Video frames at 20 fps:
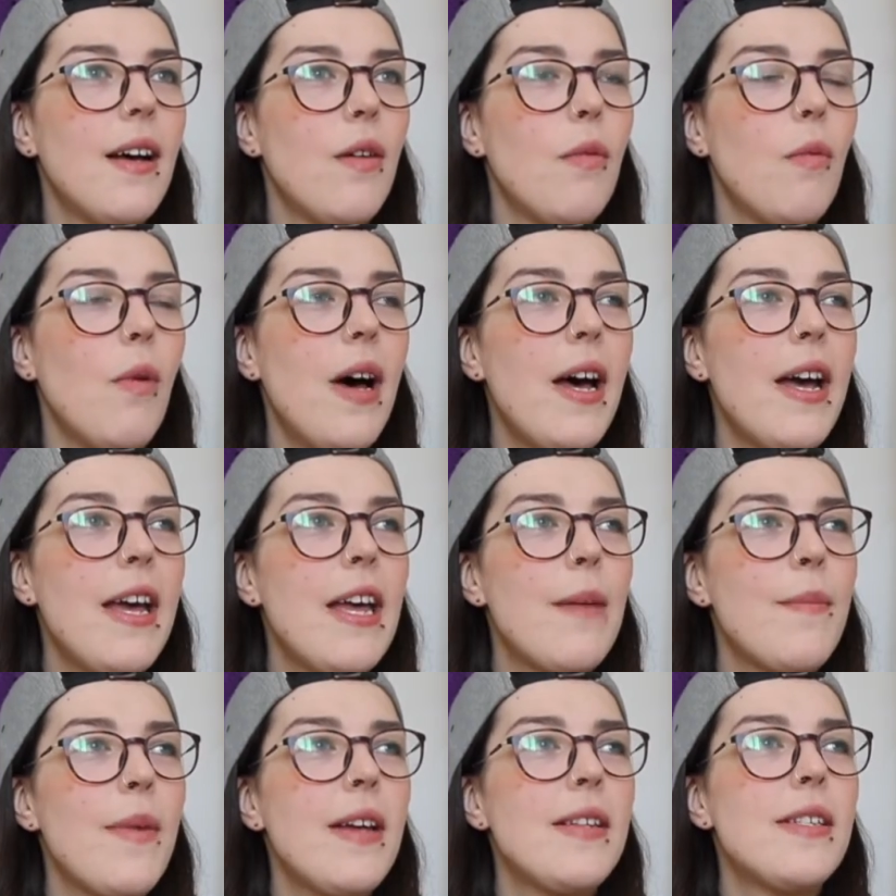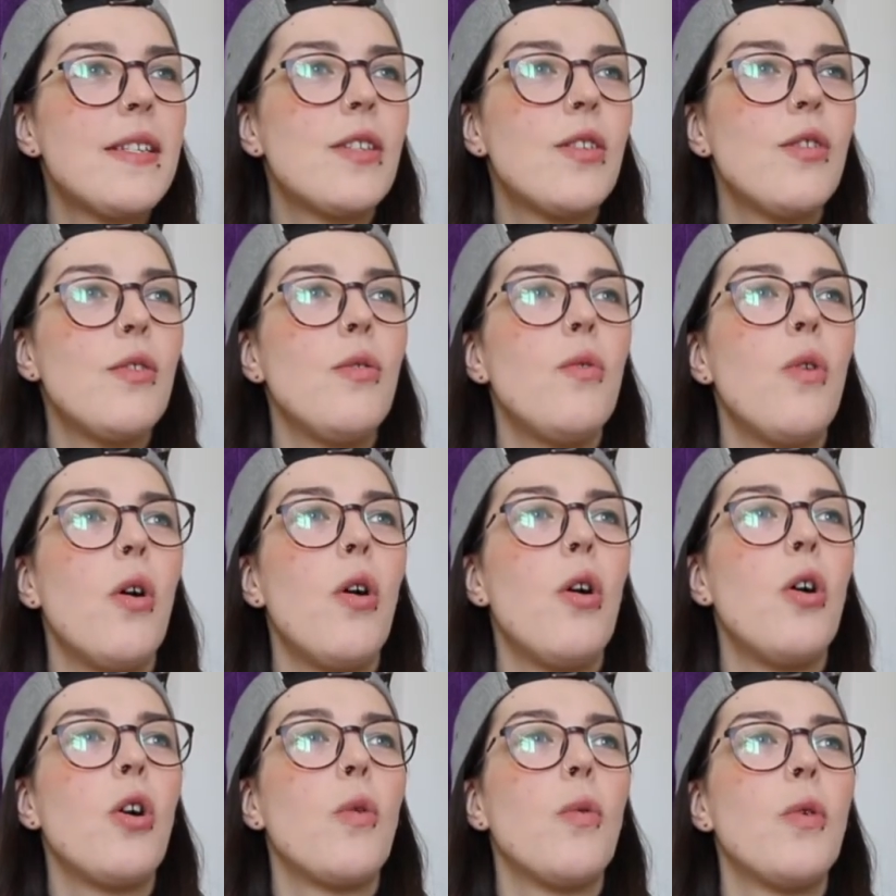Why am I so
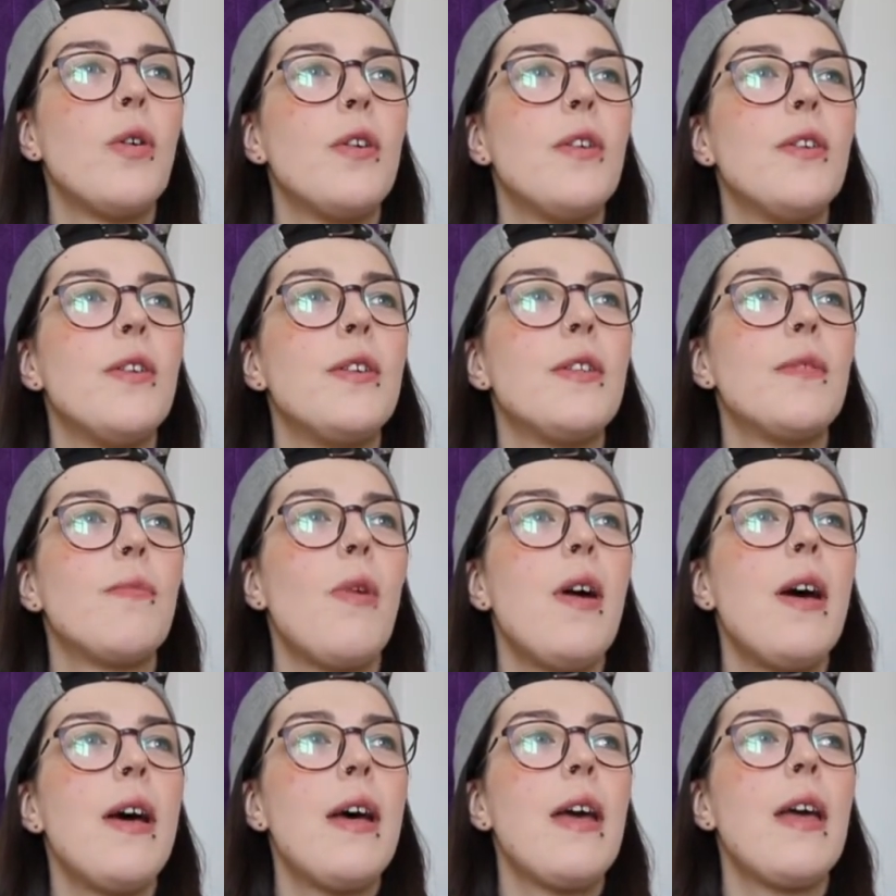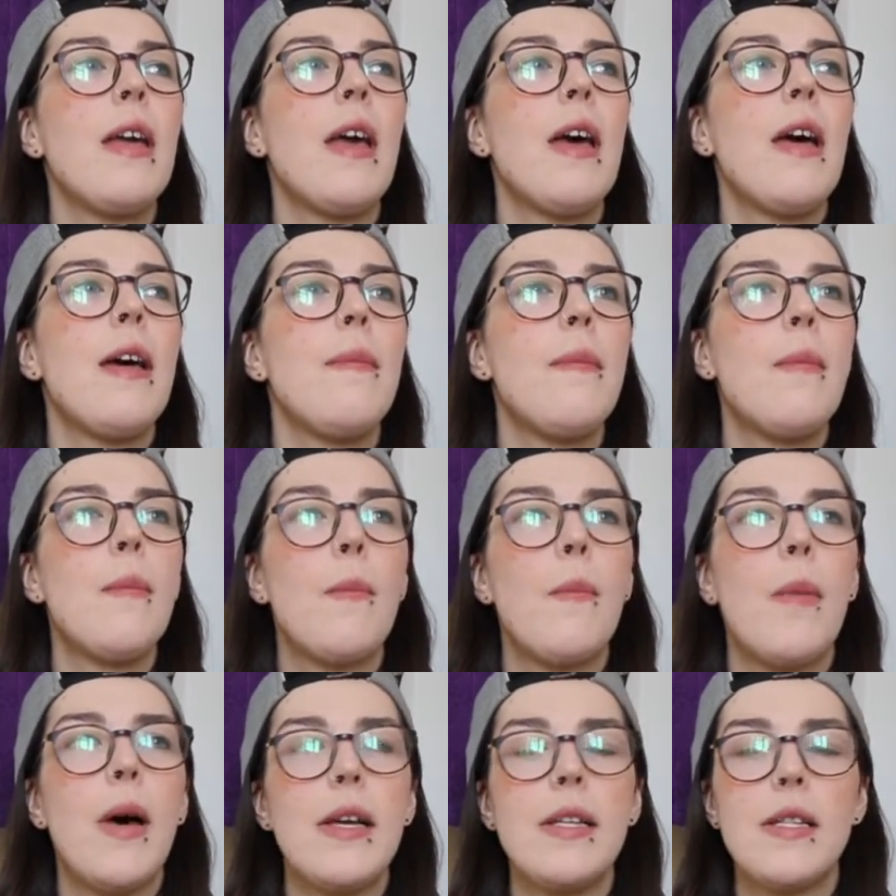awkward? Why
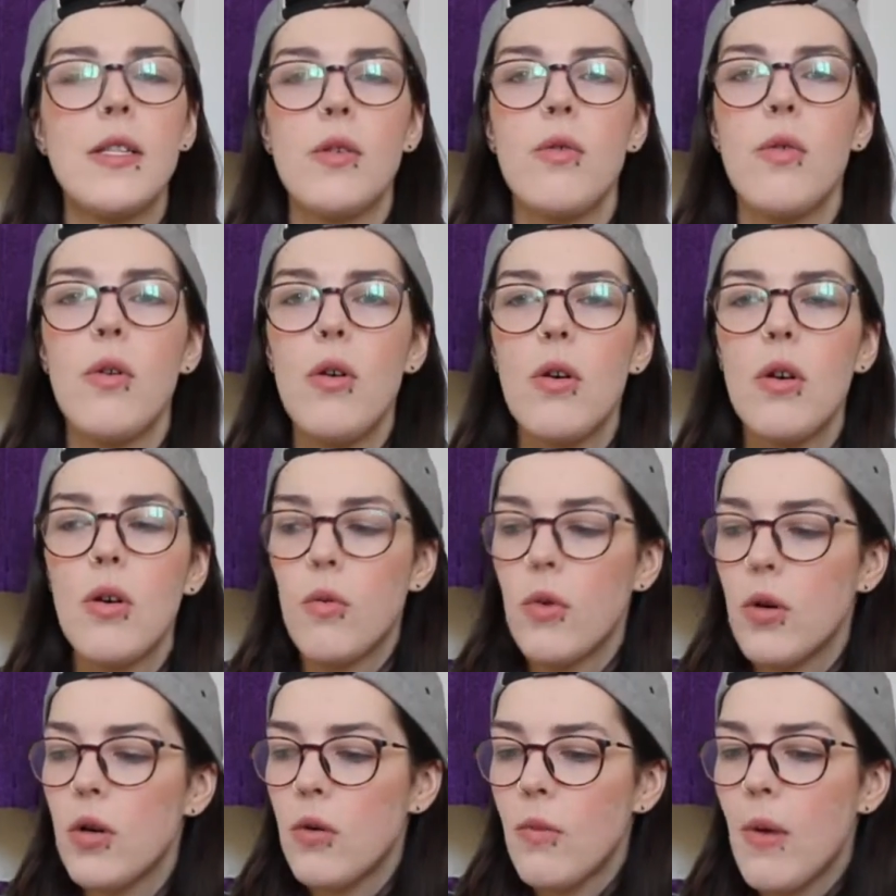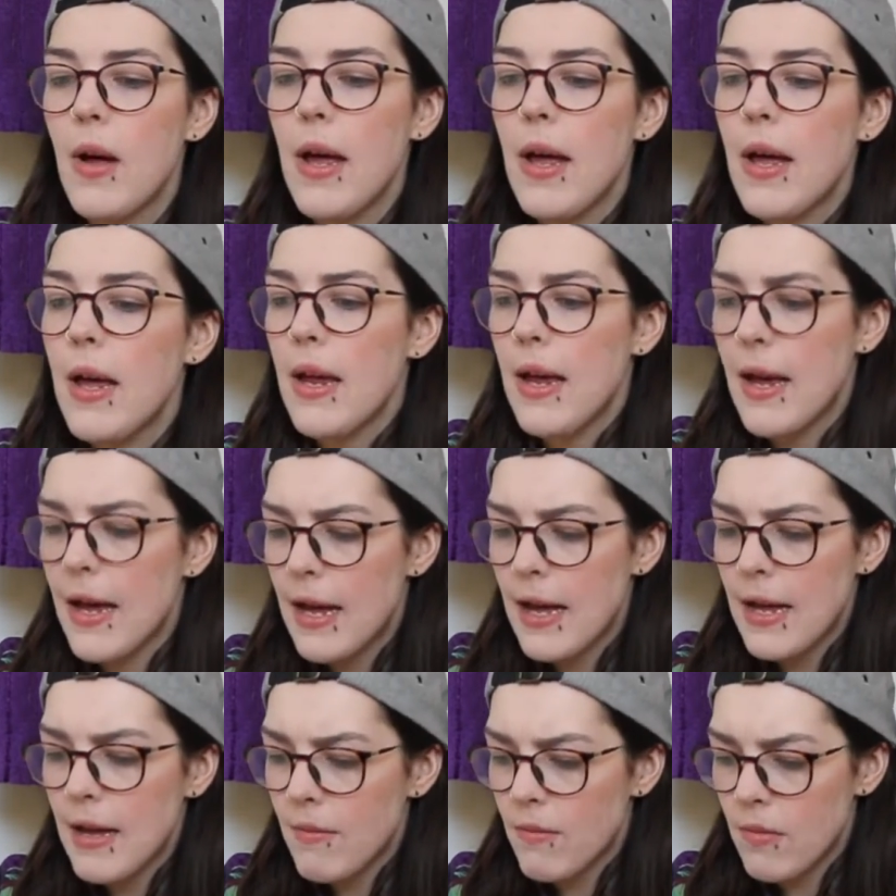am I so awkward? Why
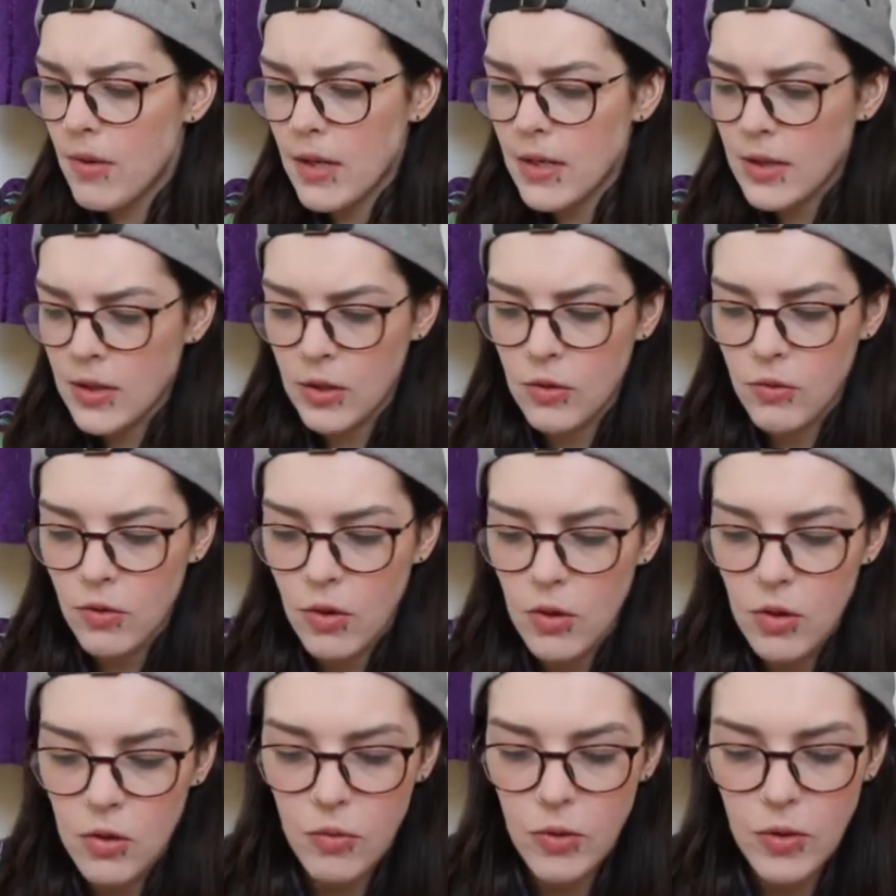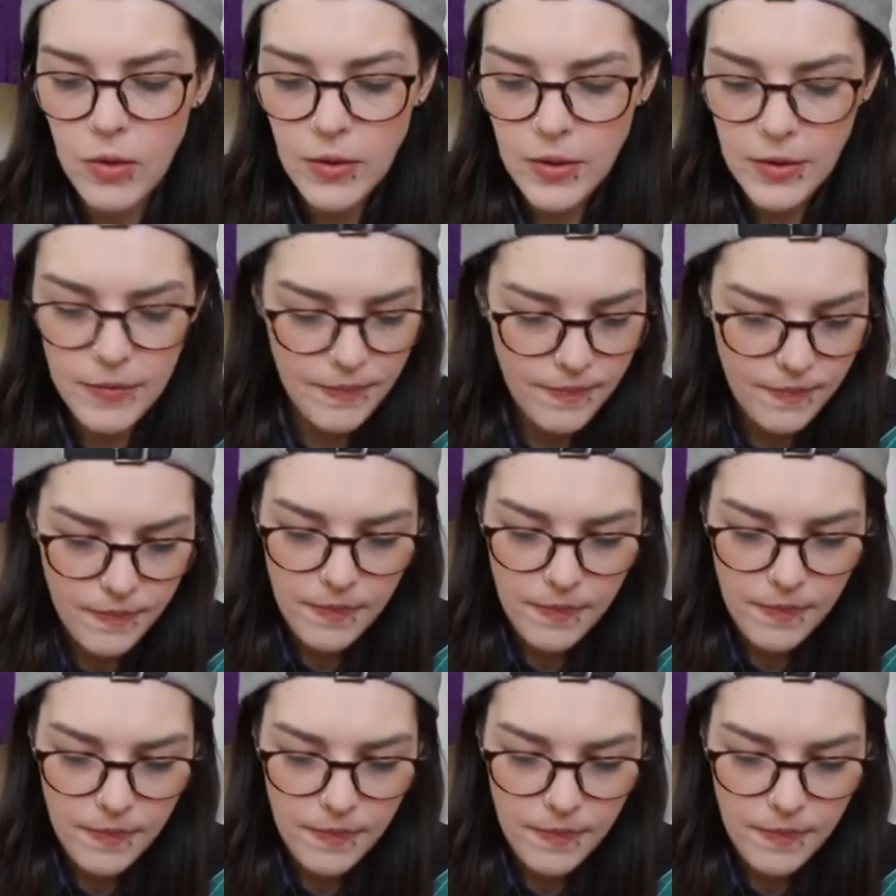am I so awkward?